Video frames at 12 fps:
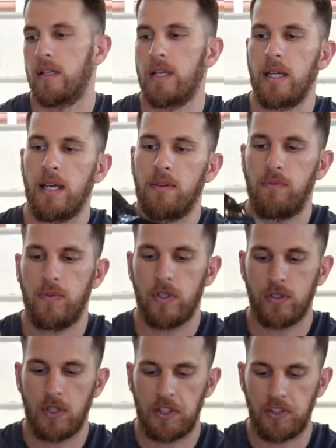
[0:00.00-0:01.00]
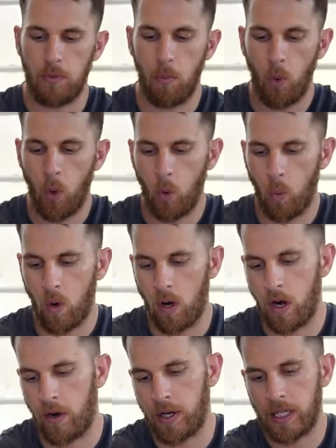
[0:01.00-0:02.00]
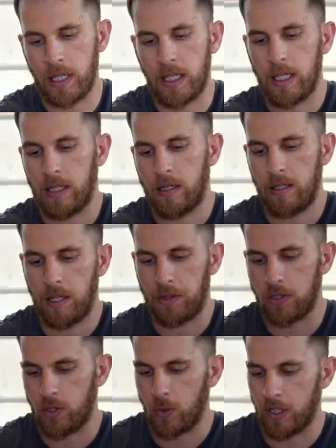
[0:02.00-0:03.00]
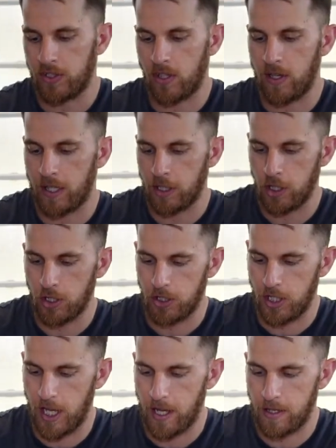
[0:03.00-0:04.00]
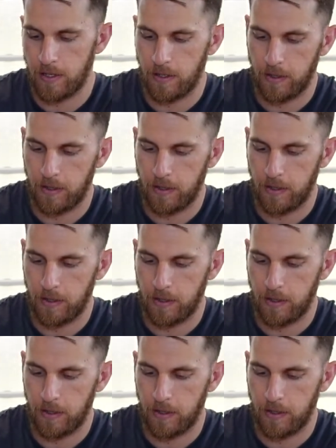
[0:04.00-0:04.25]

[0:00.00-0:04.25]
And it feels like some more wiring here, nothing too exciting just yet.